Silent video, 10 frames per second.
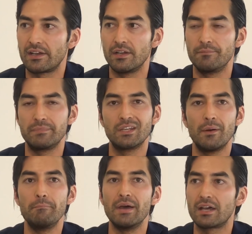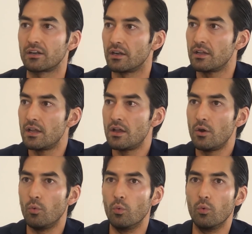how to become better.
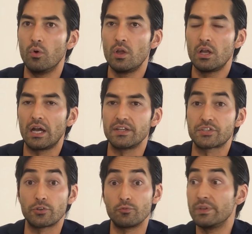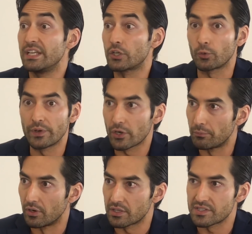I started reading career
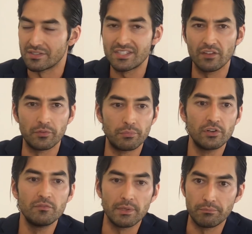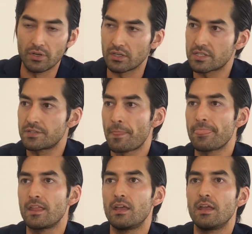books and self-improvement books.
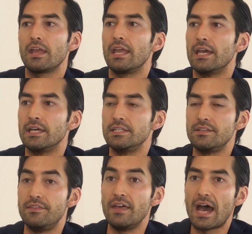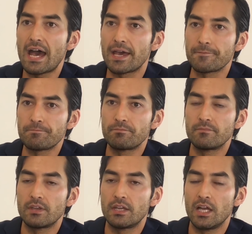And that
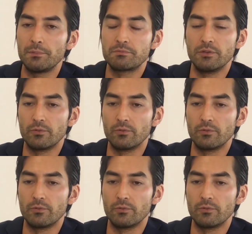helped me